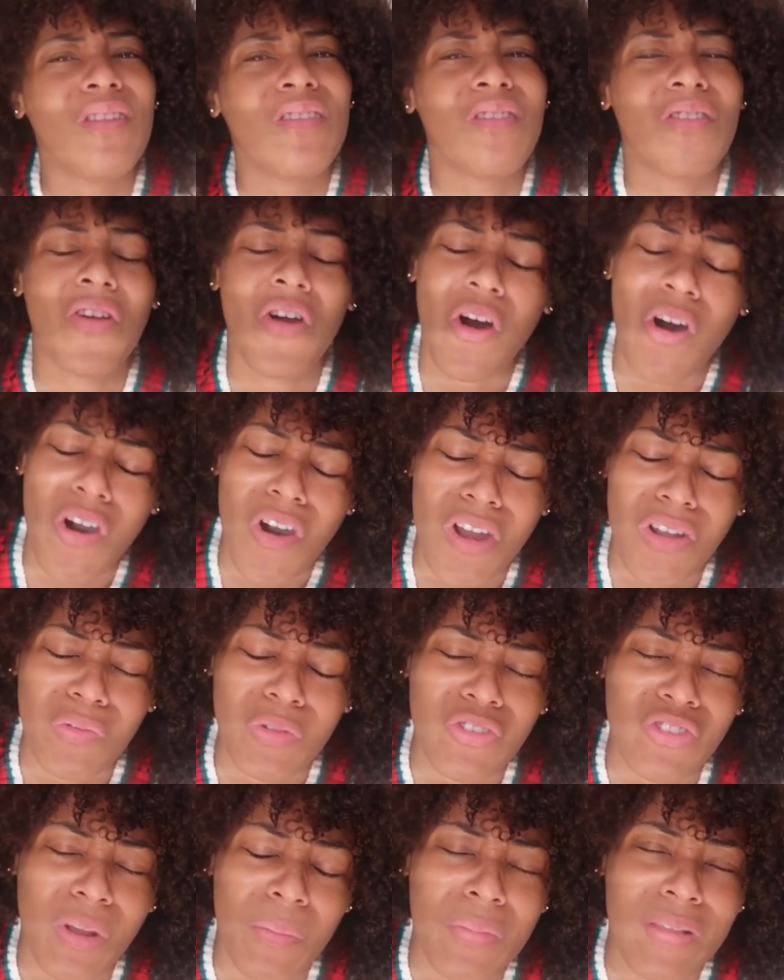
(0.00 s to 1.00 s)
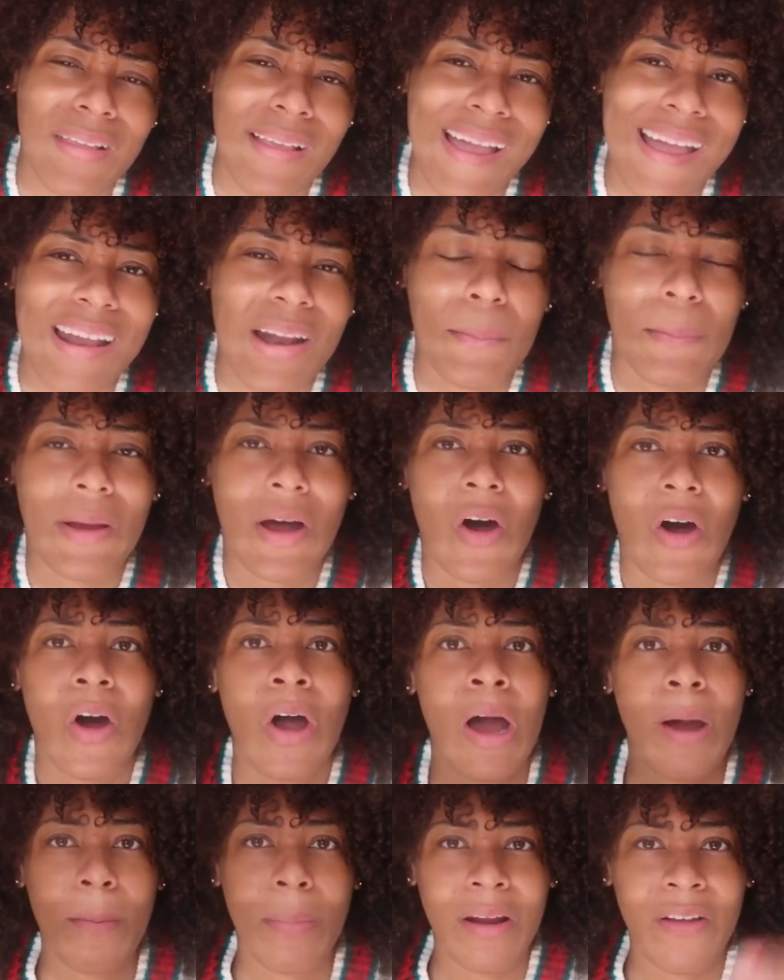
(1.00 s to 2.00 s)
is gone which i'm sad about
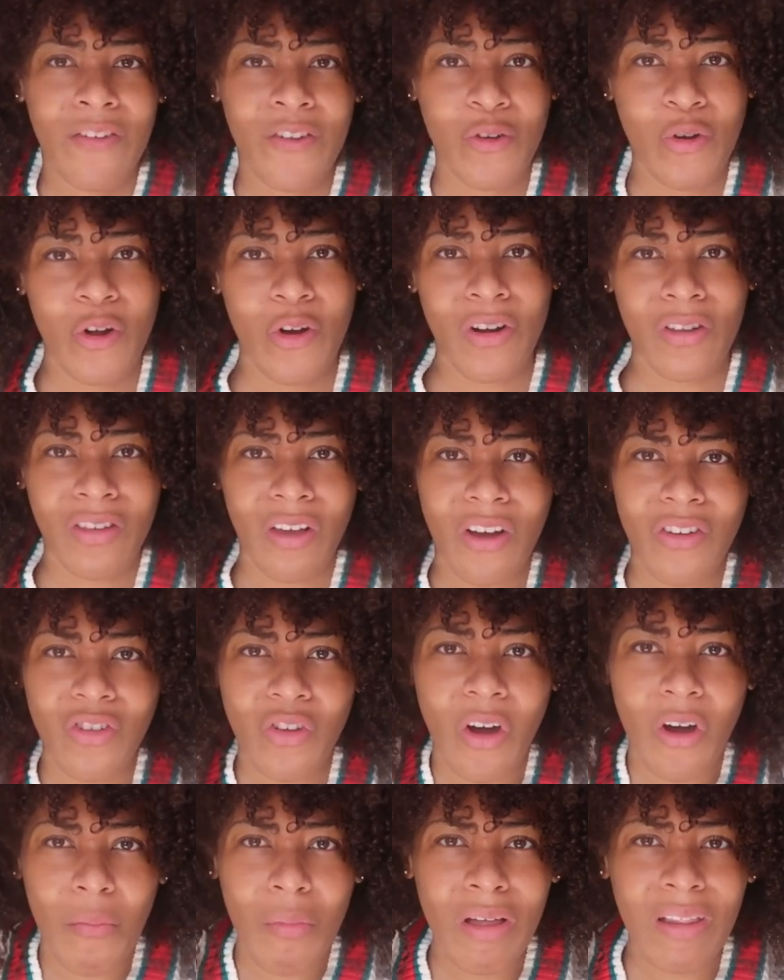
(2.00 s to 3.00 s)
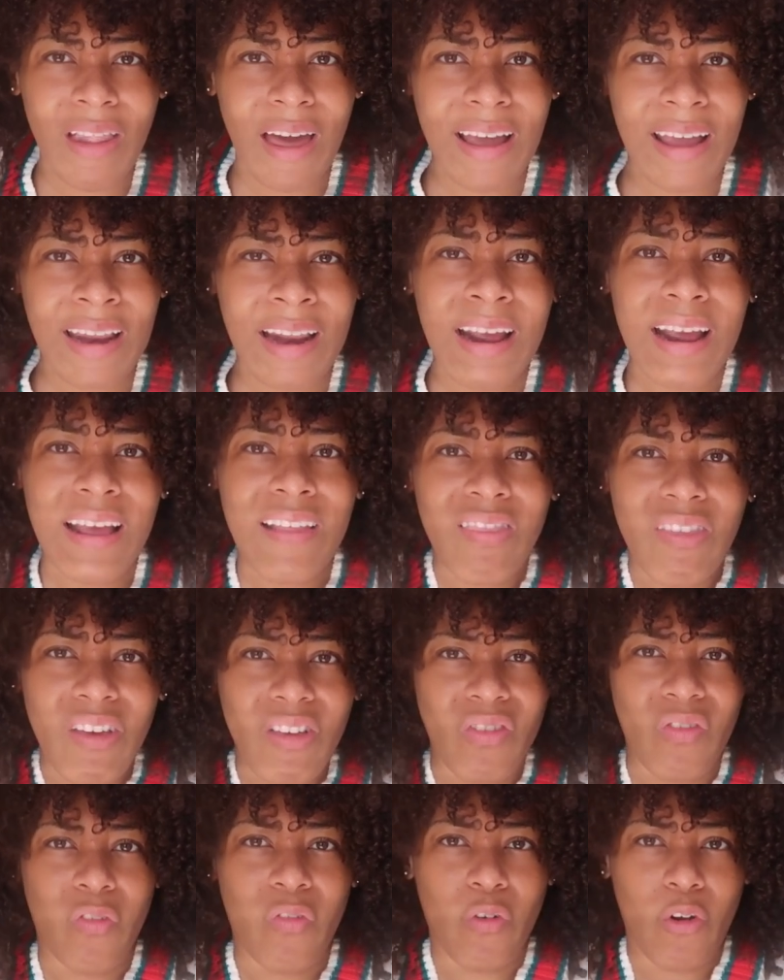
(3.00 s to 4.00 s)
but if you notice also i've been liking it in
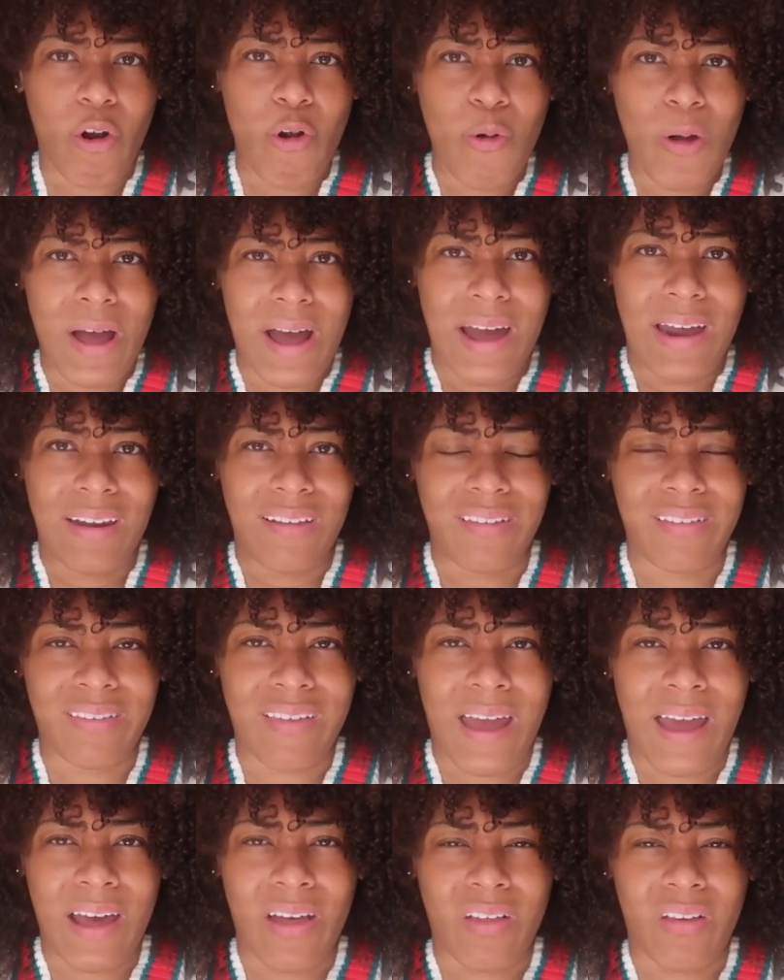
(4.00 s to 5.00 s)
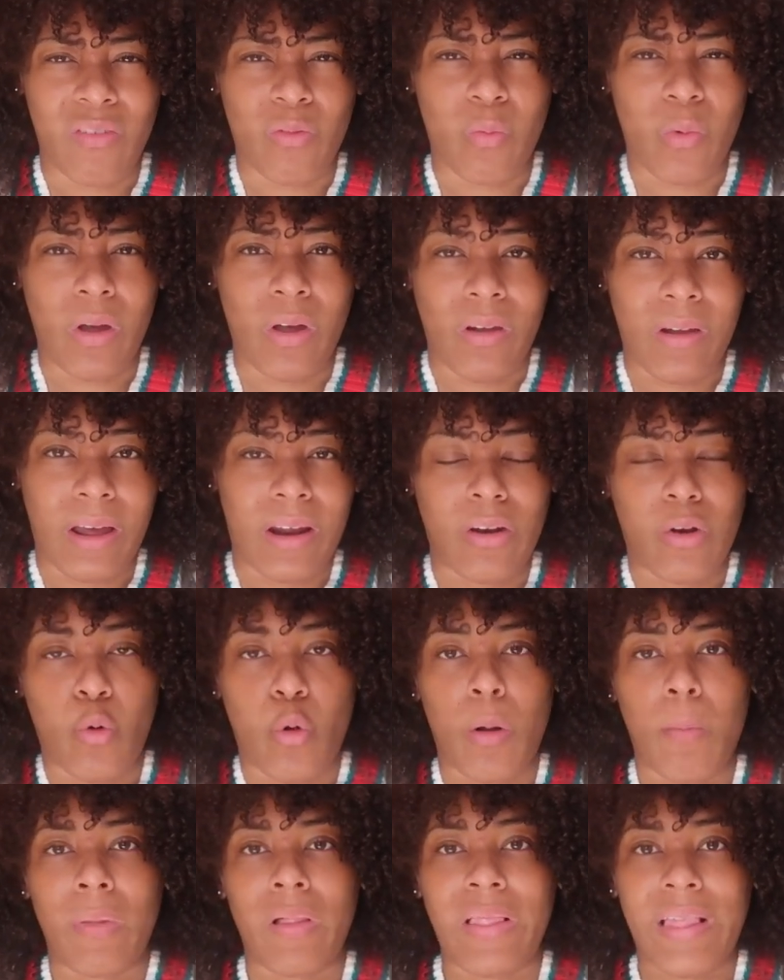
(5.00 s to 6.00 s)
this fro kind of style as well like
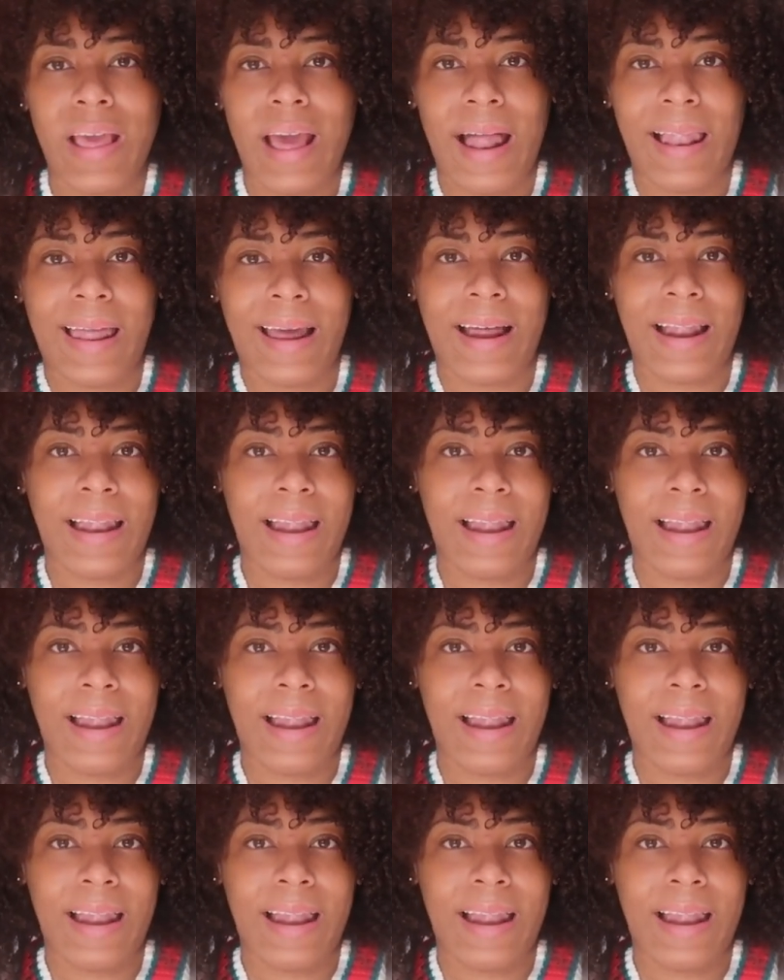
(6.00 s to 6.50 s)
normally i like a